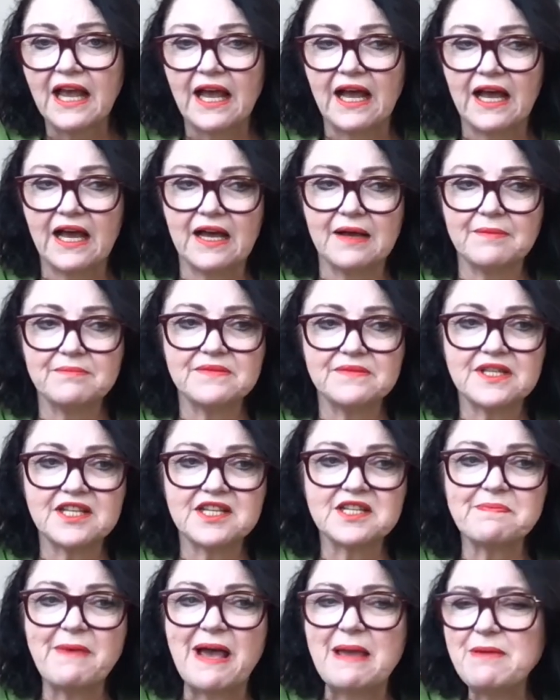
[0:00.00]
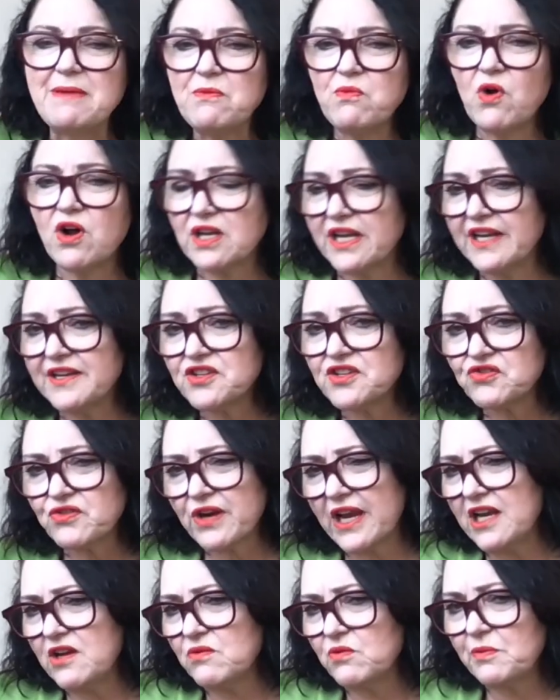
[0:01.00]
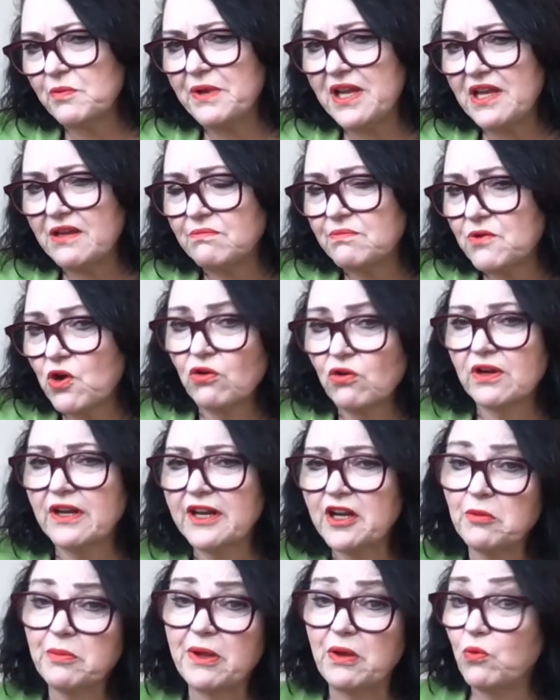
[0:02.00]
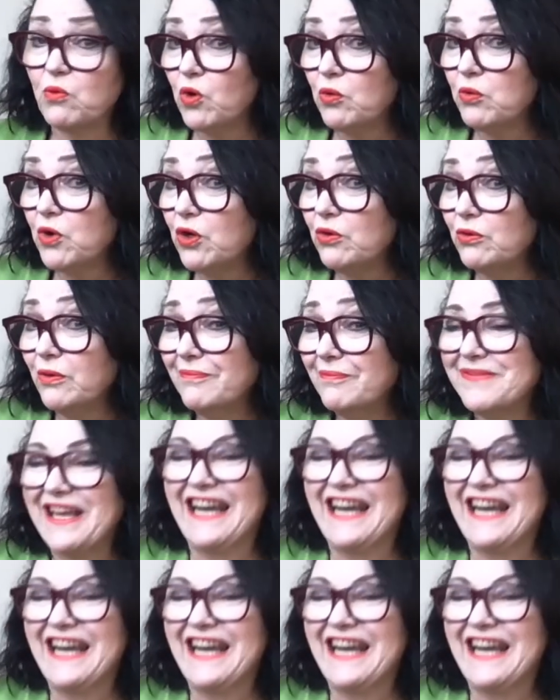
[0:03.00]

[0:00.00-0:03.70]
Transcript: Um, that's maybe what in Australia would be called a little bit woo woo,